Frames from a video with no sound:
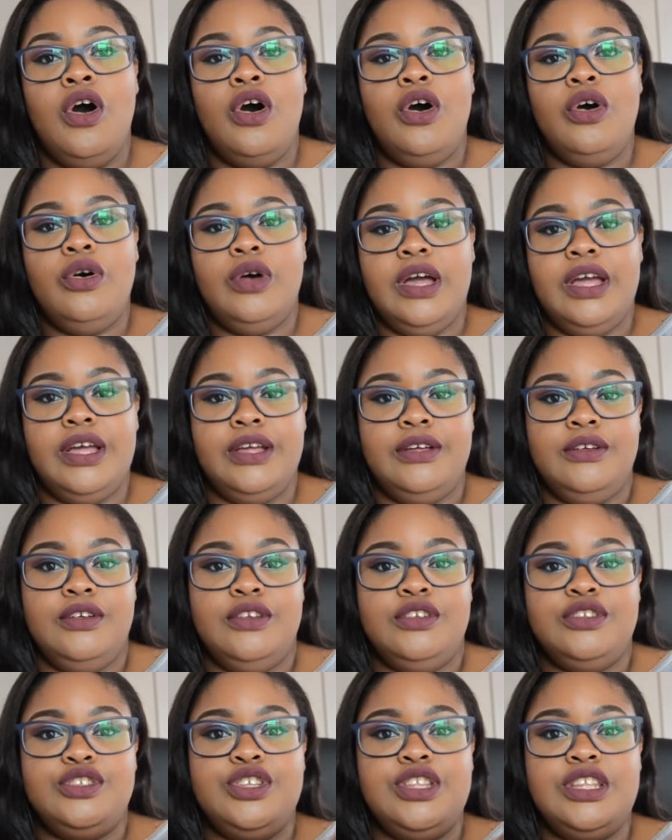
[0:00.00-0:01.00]
Okay,
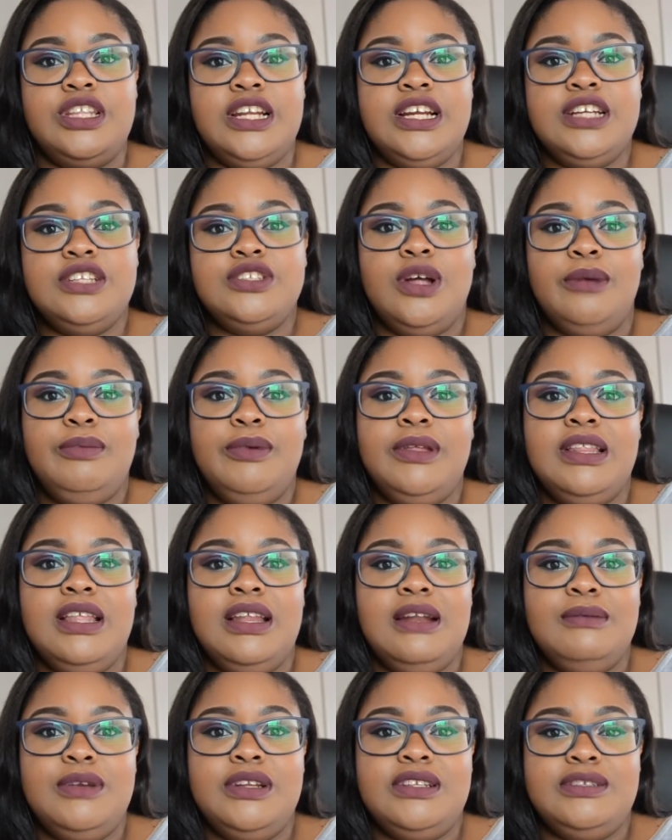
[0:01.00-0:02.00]
so the next topic
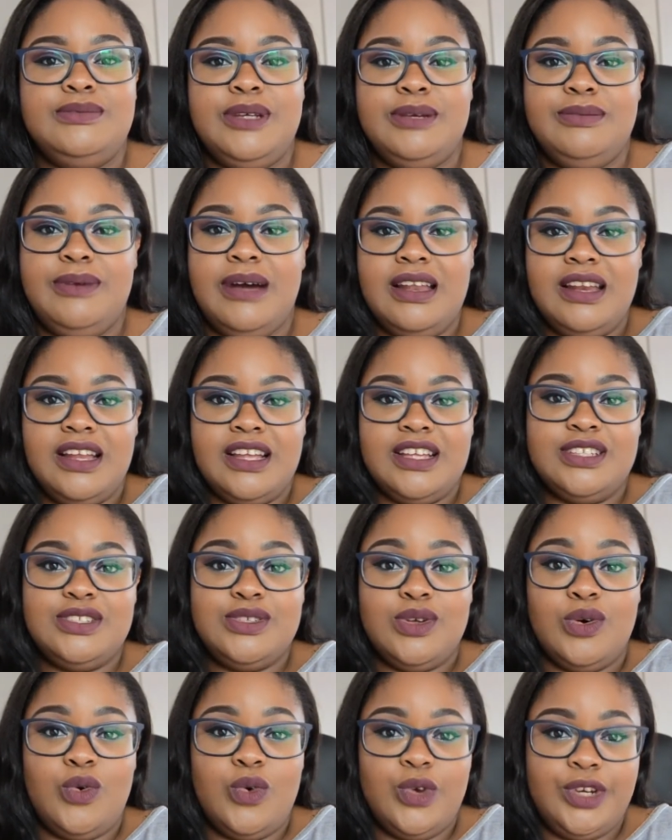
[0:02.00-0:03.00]
that I'm going to speak about
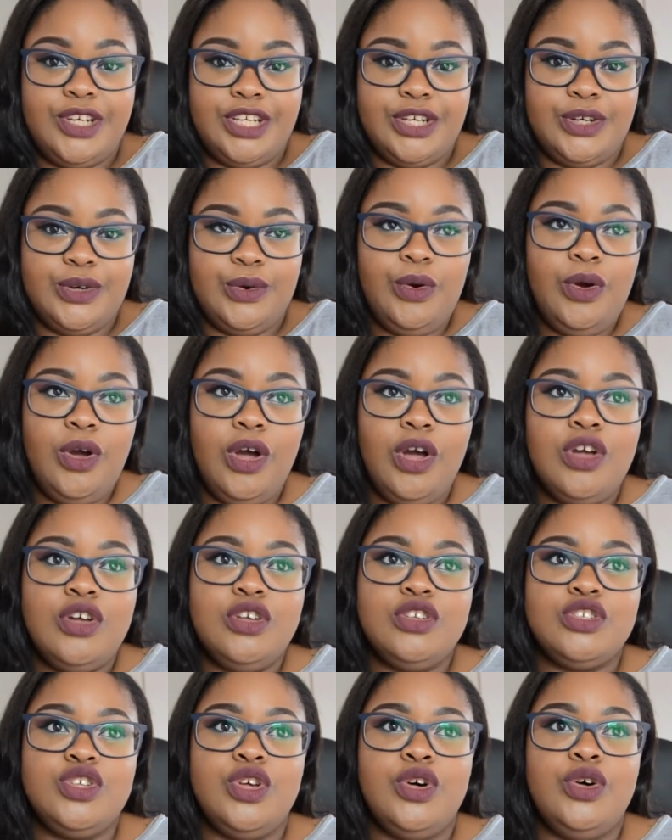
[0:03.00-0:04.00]
is audio.
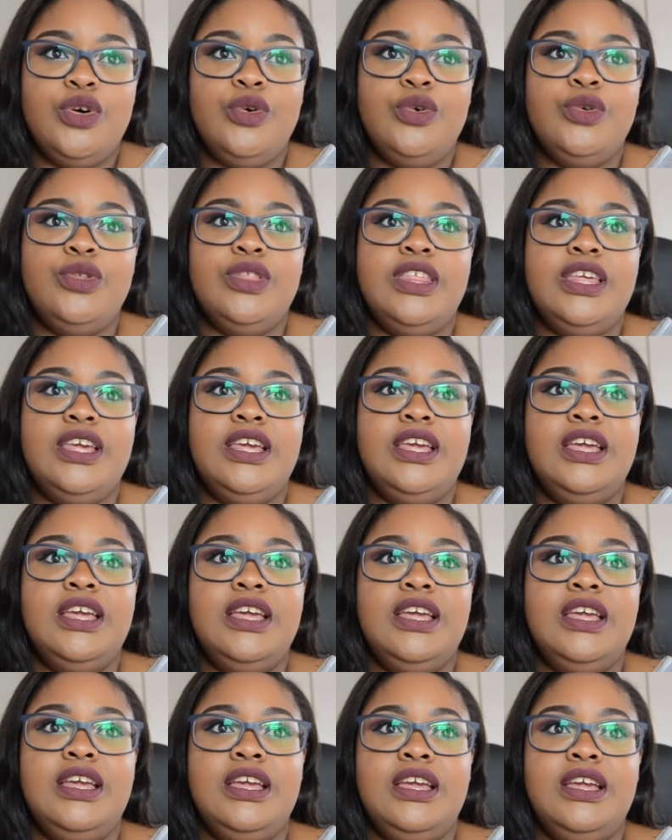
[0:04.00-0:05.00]
So
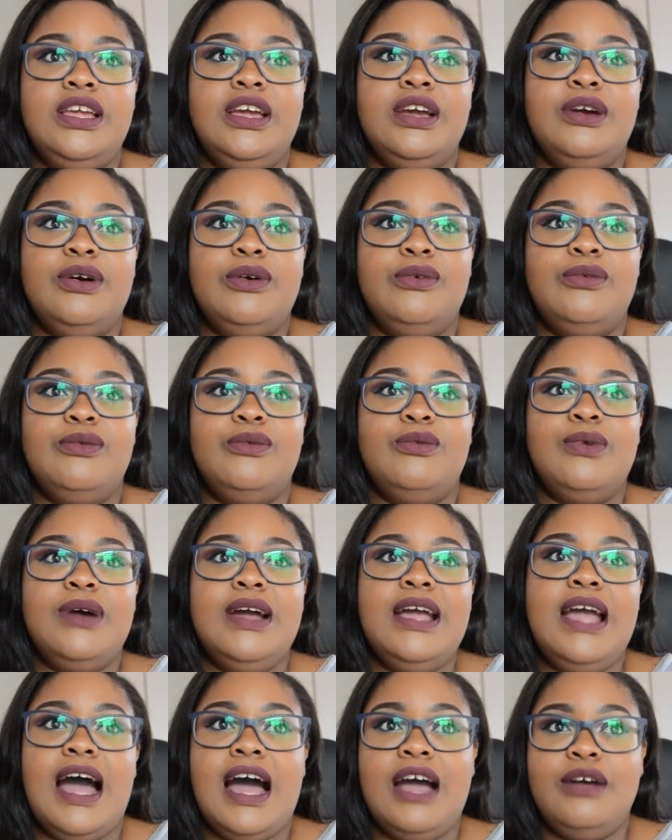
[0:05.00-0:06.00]
the
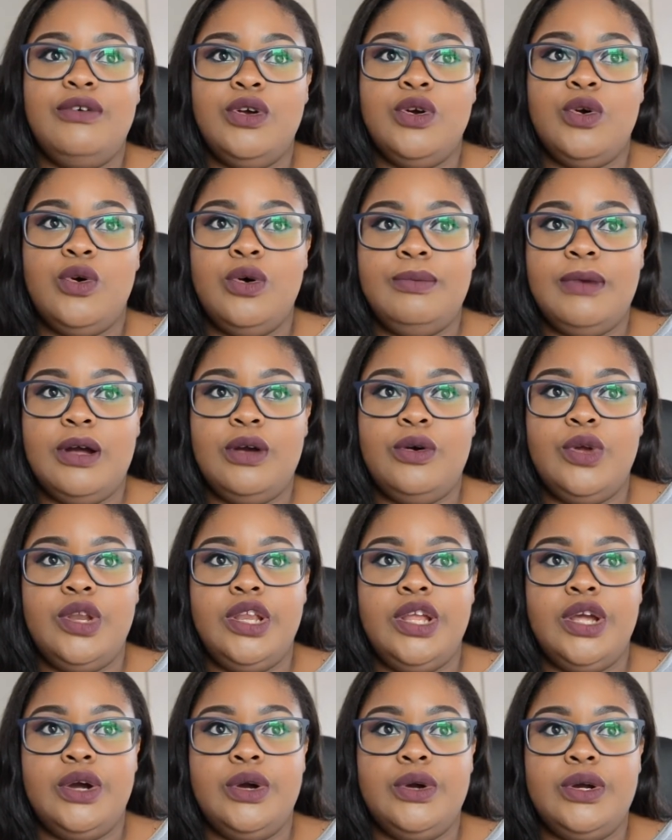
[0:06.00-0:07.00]
way I record my
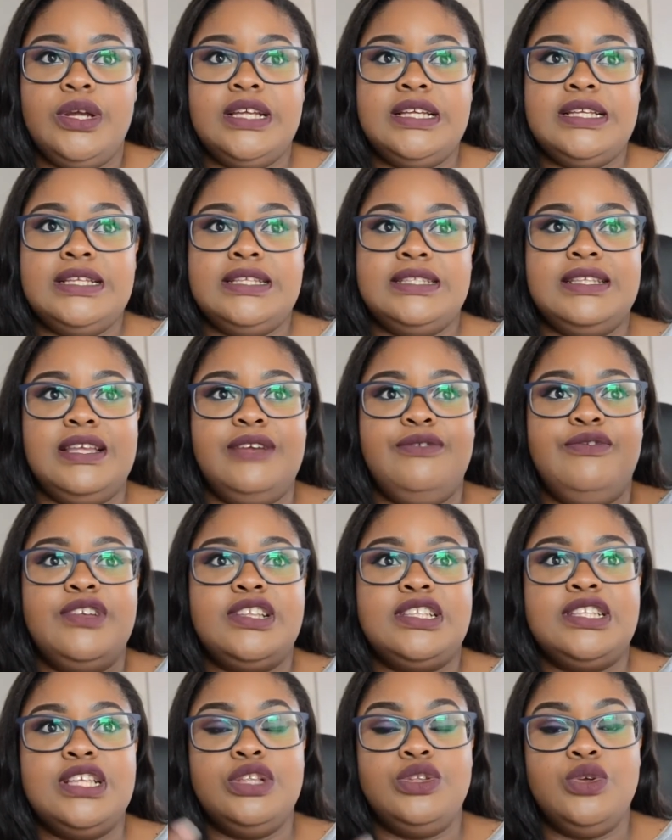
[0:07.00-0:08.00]
audio is, if
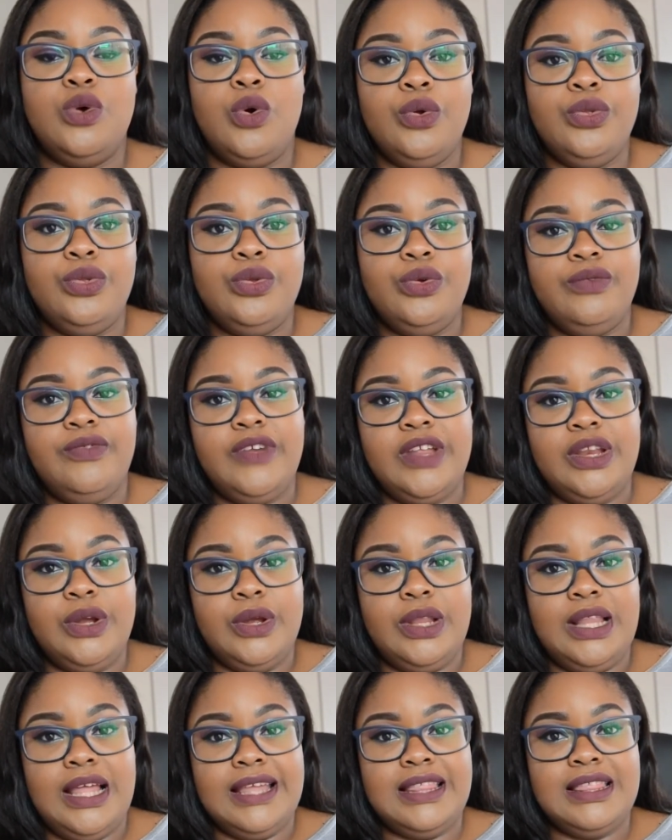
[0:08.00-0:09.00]
it's a talk through
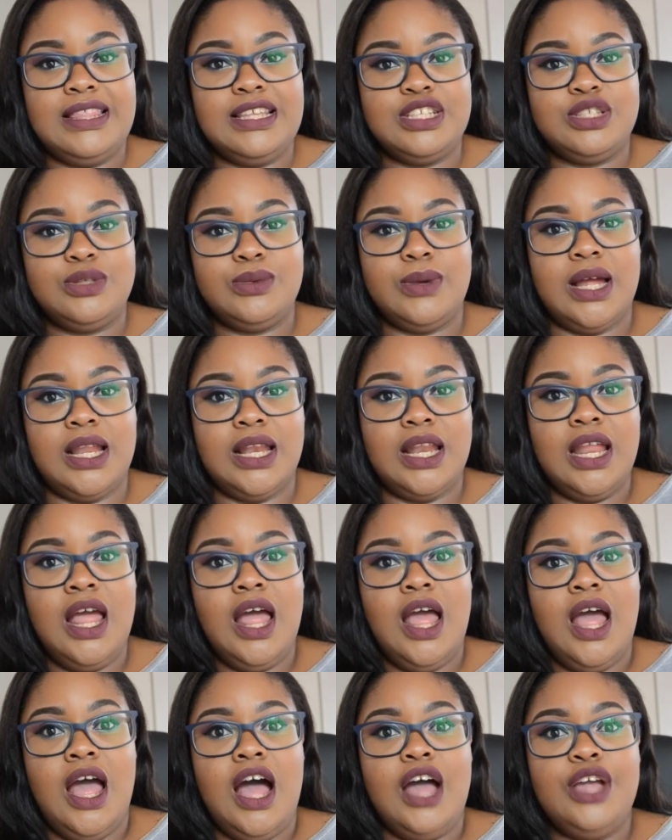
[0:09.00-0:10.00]
video like this one,
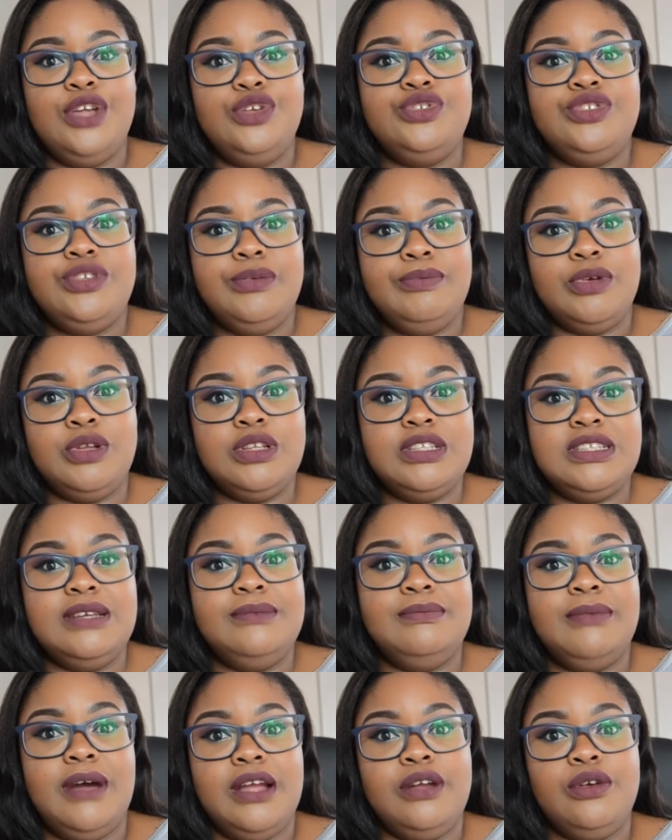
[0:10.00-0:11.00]
I use the
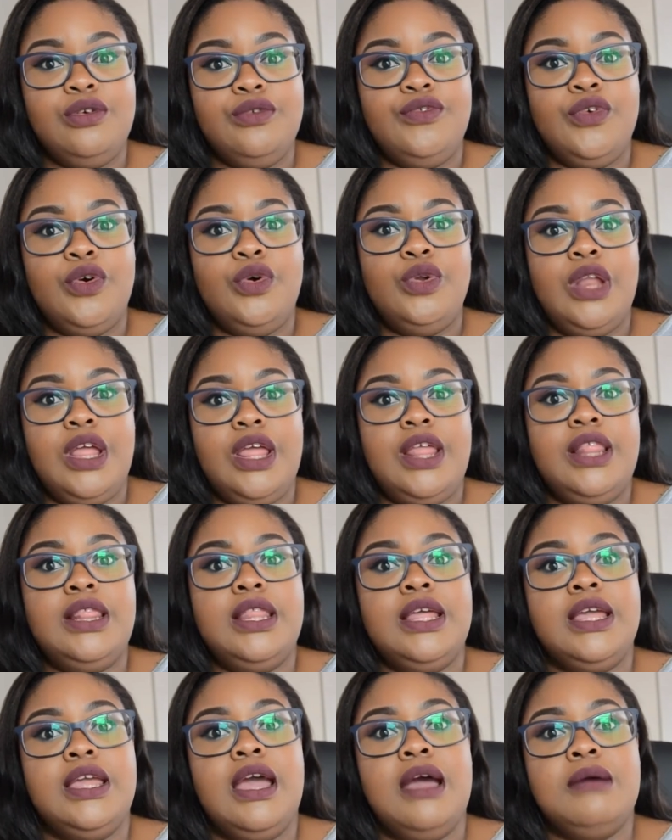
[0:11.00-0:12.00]
built-in microphone in
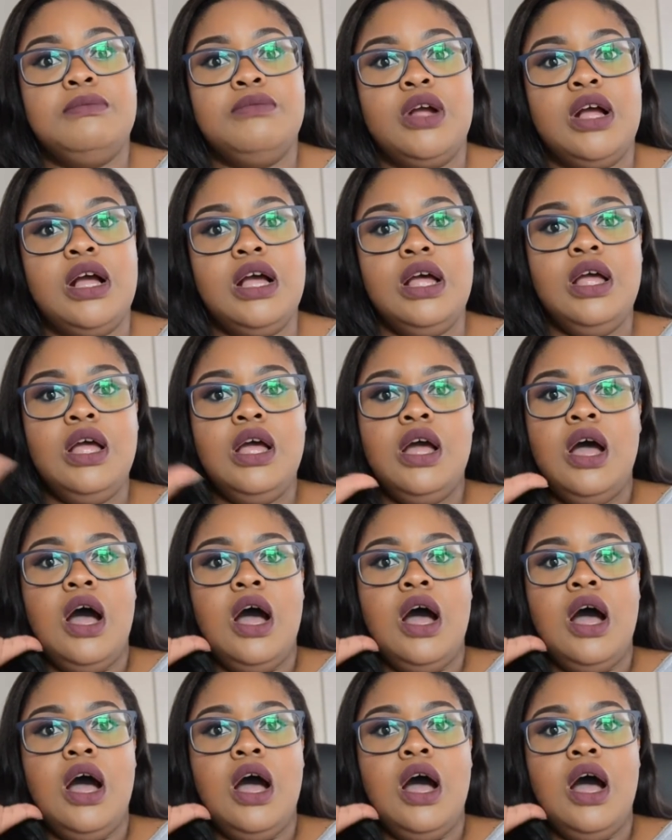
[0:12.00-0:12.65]
the camera.